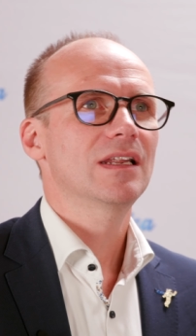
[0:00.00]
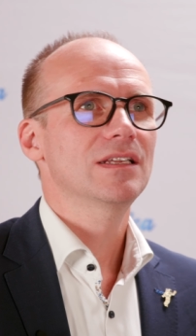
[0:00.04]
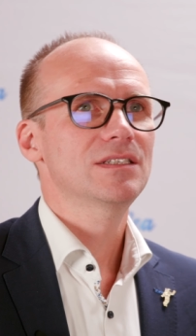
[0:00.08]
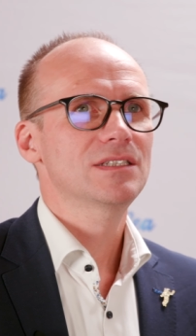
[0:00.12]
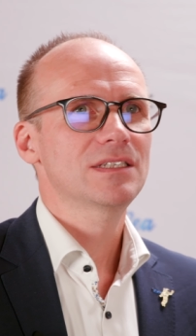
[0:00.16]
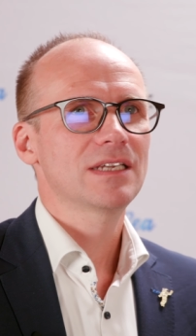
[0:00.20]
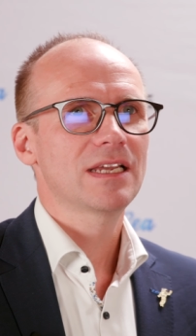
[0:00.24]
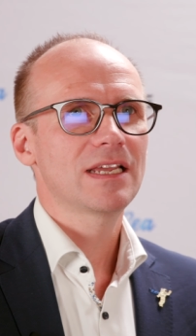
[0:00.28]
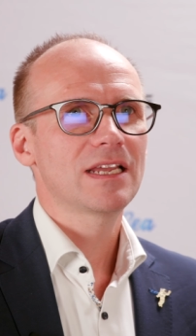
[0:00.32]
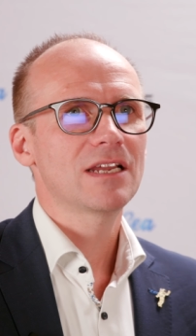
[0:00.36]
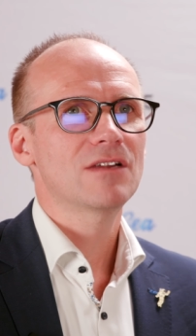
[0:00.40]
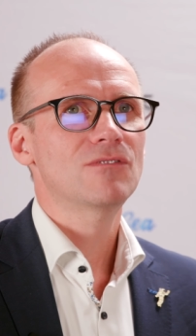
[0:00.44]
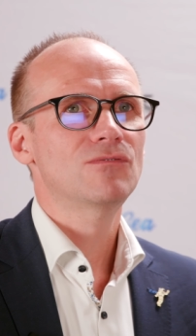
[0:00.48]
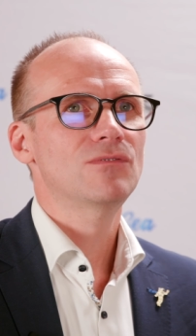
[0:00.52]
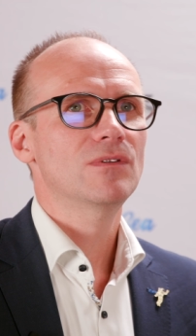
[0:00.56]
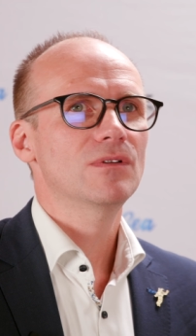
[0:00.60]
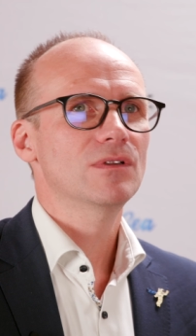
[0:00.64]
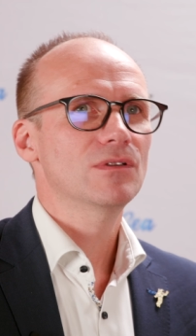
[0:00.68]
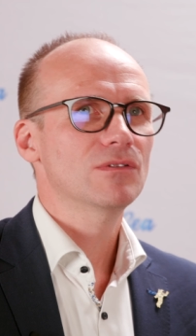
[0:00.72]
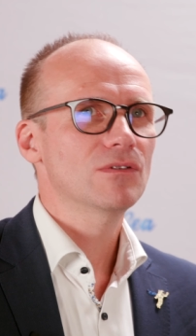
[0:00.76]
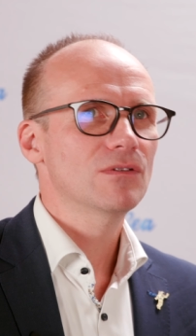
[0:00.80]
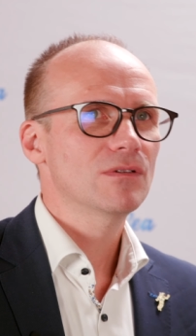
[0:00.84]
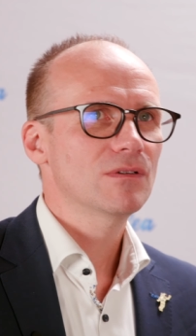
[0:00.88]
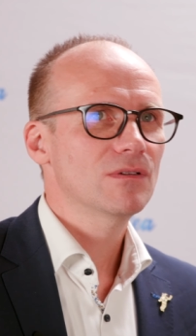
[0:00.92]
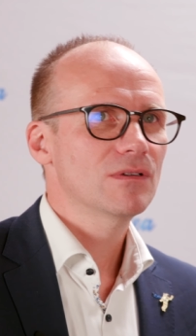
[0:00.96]
let's say
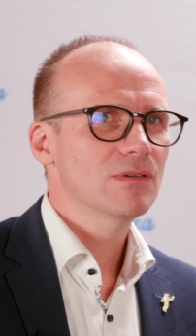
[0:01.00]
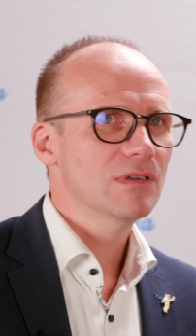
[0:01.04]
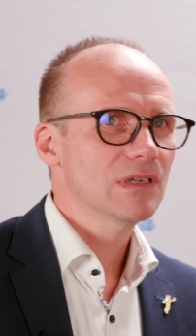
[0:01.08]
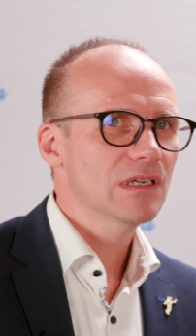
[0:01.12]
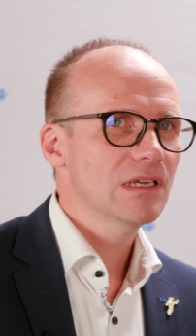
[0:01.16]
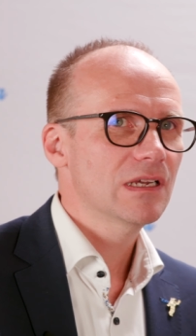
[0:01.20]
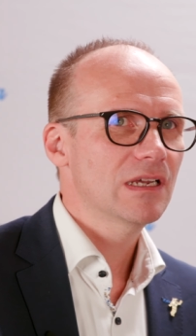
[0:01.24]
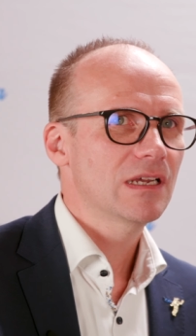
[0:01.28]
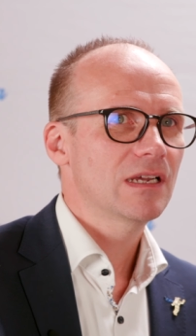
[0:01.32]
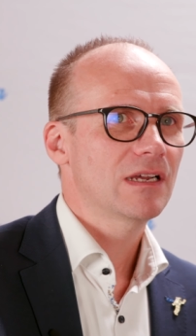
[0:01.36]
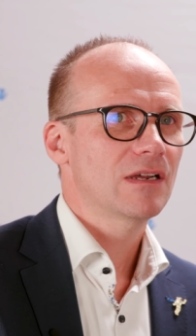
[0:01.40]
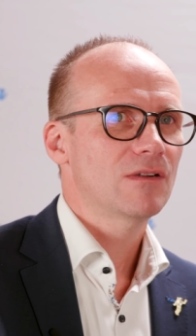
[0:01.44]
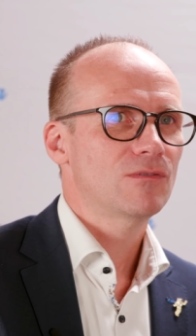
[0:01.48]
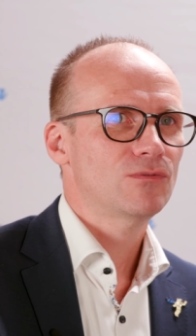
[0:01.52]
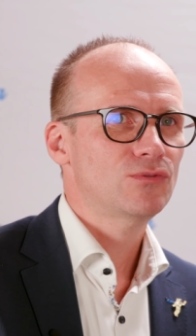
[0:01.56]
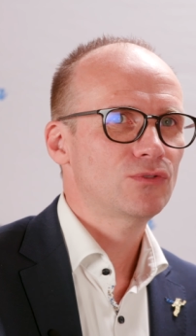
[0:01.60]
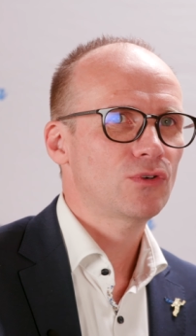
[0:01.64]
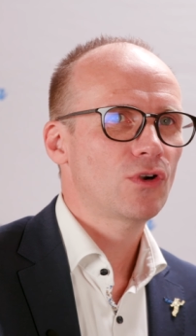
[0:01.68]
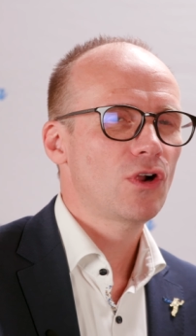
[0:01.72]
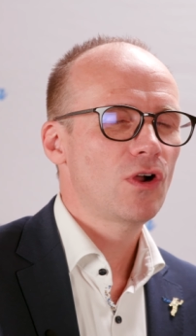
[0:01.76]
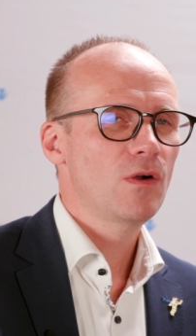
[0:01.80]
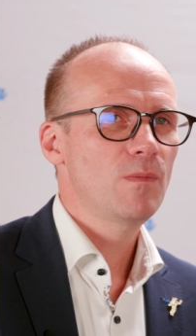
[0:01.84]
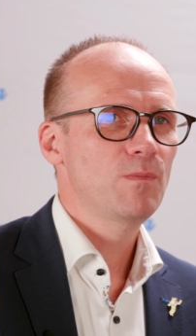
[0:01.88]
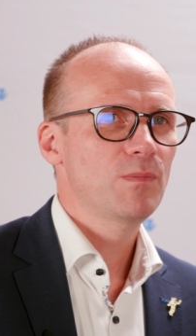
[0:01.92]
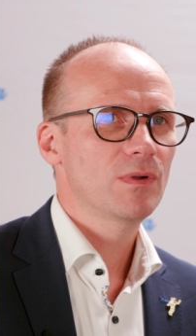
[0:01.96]

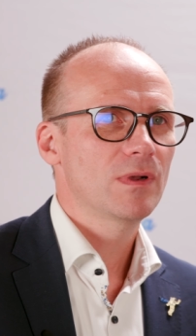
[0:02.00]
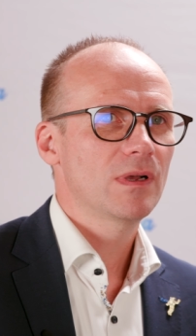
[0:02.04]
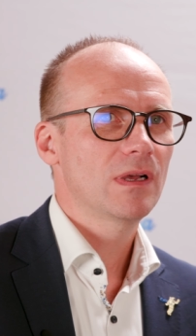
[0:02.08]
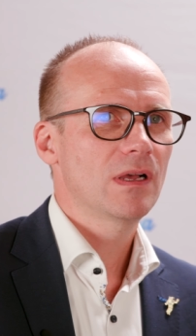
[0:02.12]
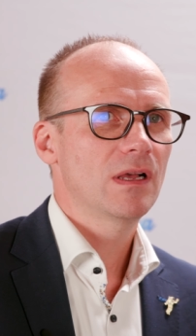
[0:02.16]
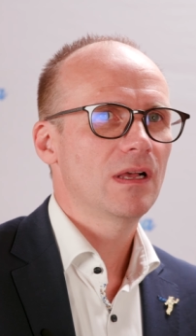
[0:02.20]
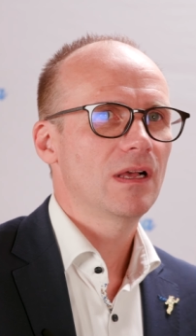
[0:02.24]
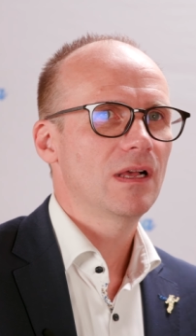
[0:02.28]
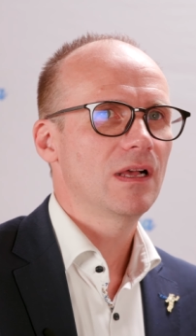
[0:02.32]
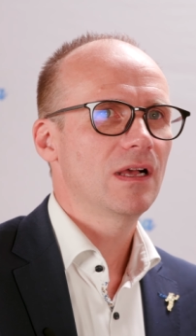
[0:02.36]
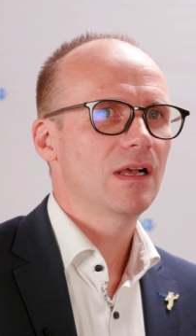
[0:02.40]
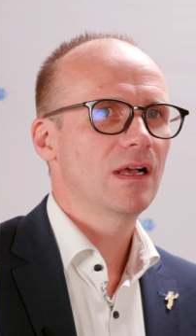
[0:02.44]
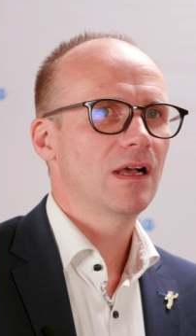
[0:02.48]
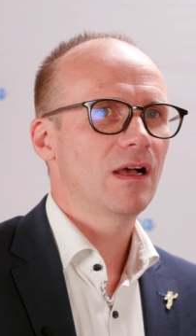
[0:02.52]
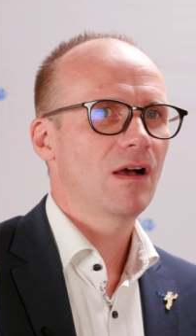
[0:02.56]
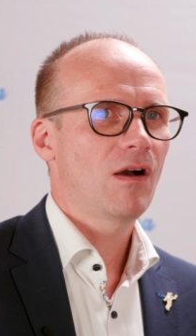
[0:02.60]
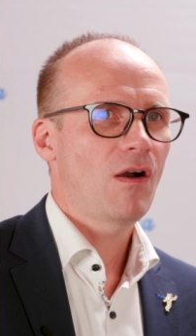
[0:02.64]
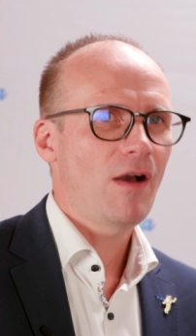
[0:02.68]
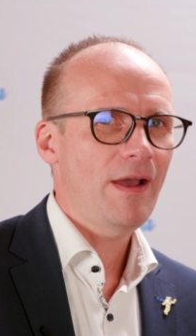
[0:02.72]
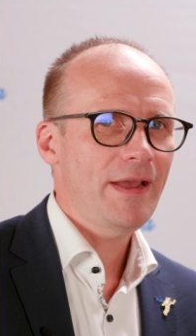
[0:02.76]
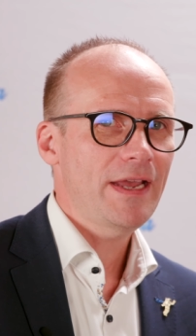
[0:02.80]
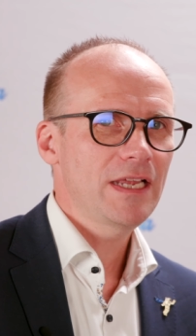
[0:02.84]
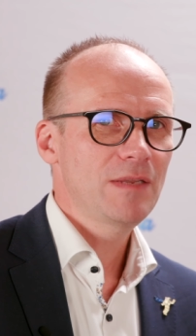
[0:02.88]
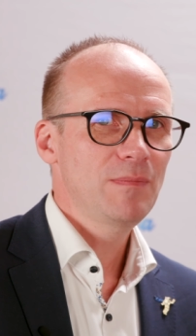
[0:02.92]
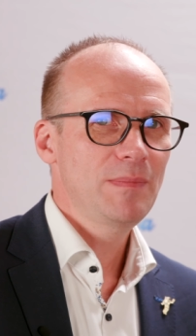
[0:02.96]
Rob
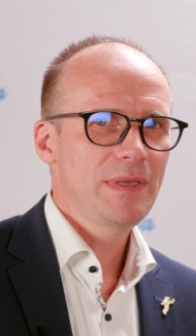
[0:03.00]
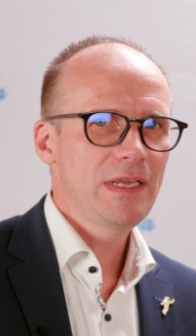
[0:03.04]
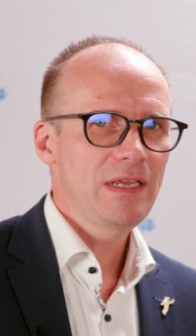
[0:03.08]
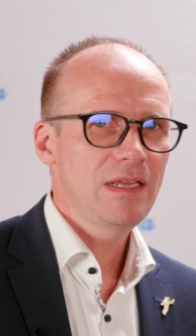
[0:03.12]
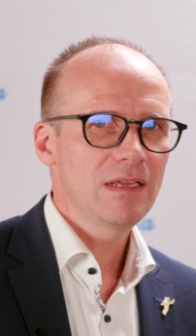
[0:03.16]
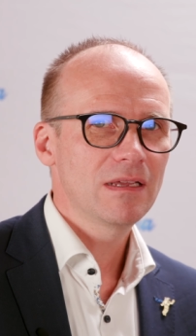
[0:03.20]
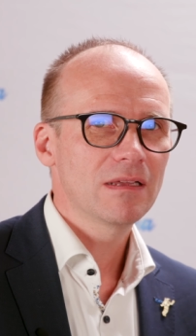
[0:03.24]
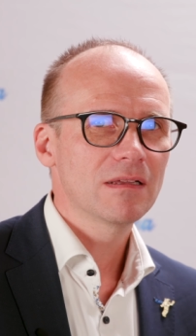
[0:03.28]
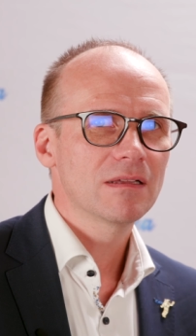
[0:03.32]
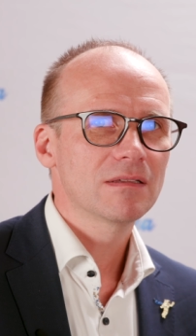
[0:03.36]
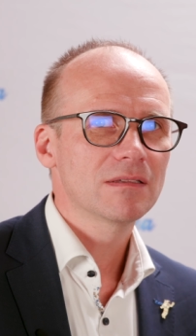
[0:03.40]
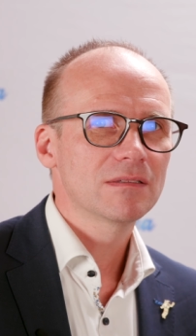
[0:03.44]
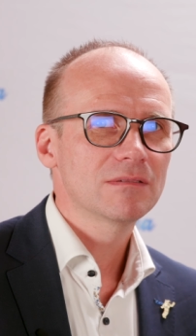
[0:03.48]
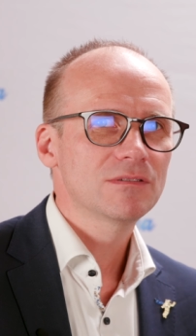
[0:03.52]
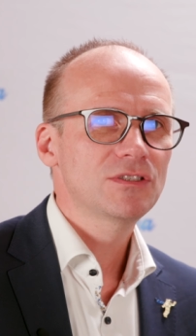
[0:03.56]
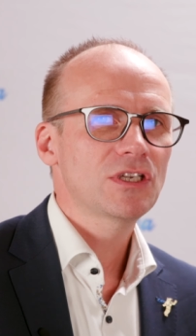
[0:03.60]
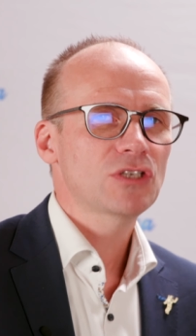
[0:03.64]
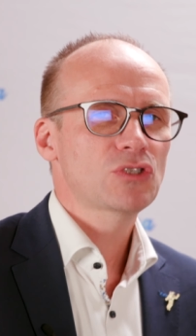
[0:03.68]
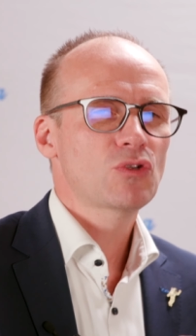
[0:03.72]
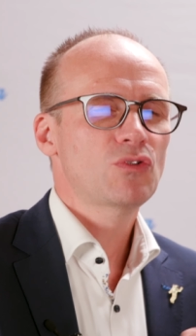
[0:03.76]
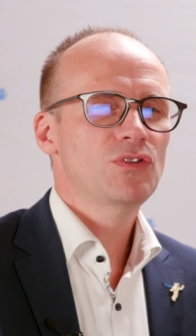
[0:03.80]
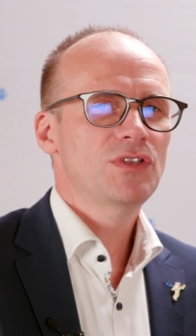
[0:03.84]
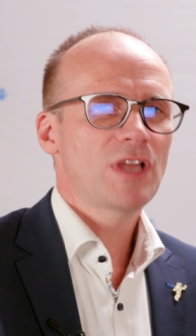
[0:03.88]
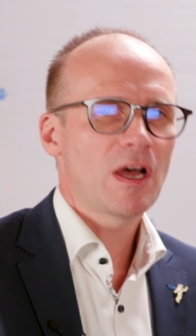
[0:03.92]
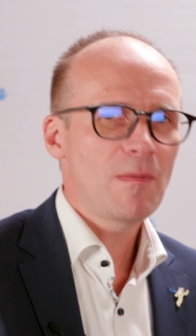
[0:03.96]
hired me
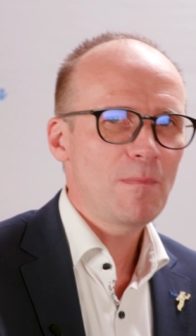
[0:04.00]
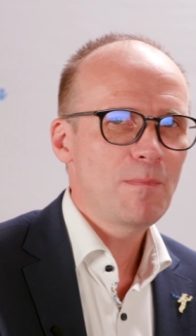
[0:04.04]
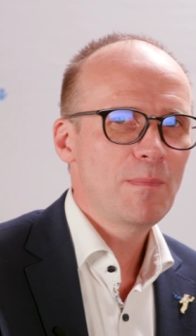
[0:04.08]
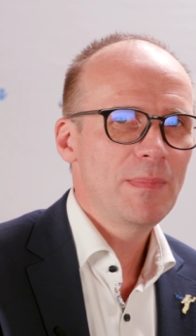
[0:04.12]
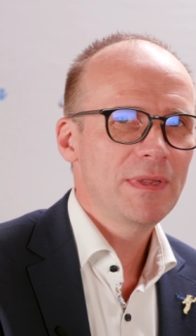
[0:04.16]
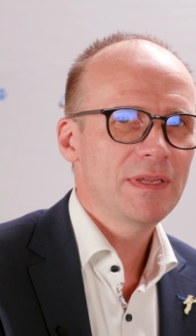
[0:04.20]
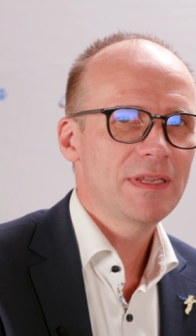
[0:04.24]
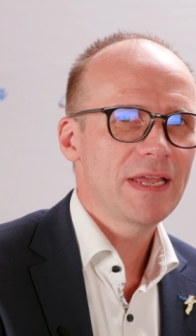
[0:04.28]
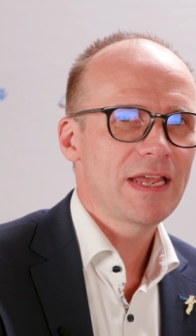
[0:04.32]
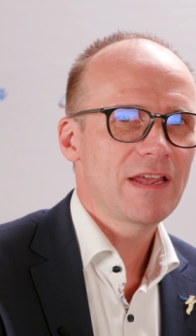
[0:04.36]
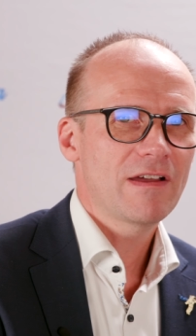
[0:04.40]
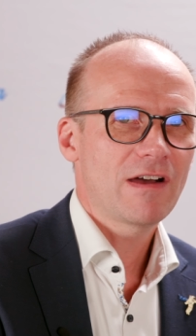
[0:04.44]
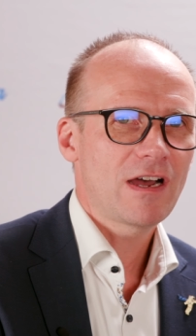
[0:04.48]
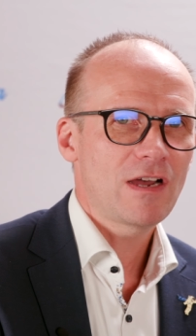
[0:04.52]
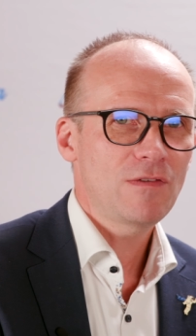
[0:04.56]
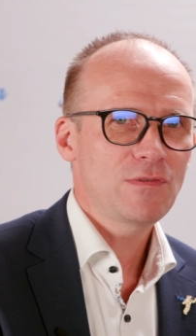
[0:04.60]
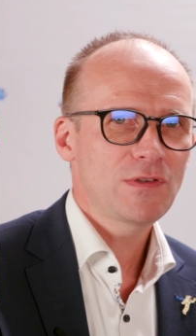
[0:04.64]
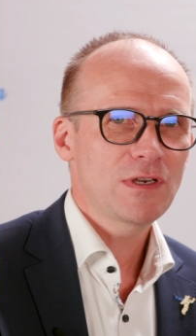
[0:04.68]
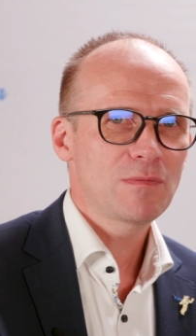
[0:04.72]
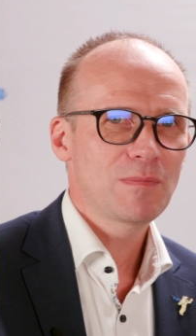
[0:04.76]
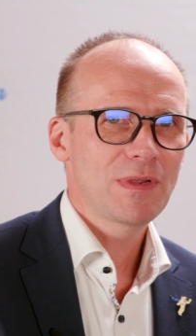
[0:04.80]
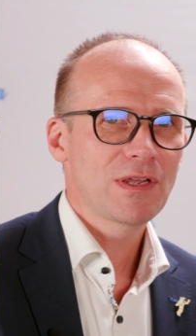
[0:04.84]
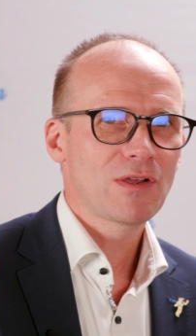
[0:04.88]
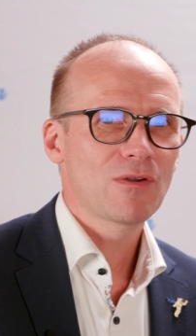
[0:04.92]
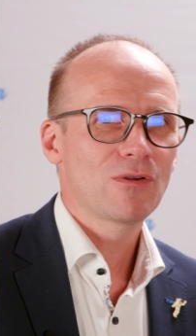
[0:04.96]
just to dump me day
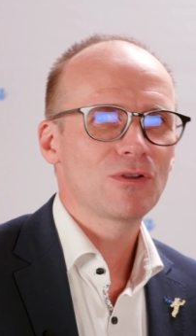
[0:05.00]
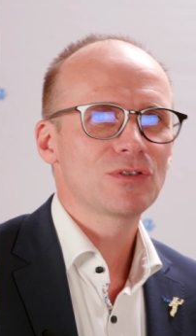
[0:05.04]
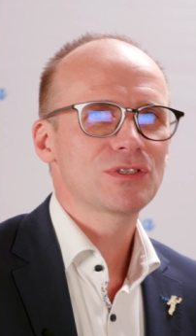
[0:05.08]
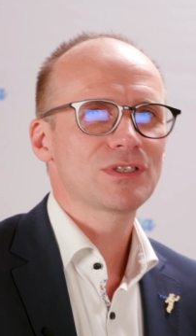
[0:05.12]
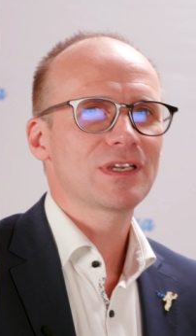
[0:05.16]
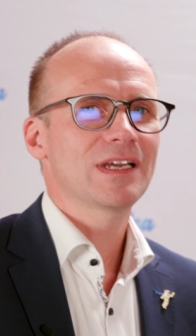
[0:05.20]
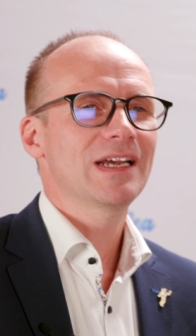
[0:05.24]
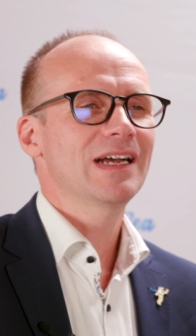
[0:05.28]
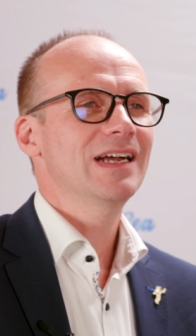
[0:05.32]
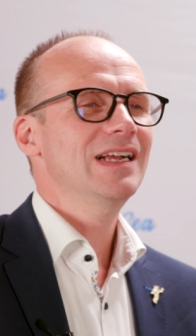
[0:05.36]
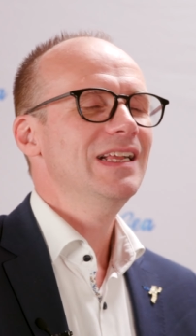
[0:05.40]
after because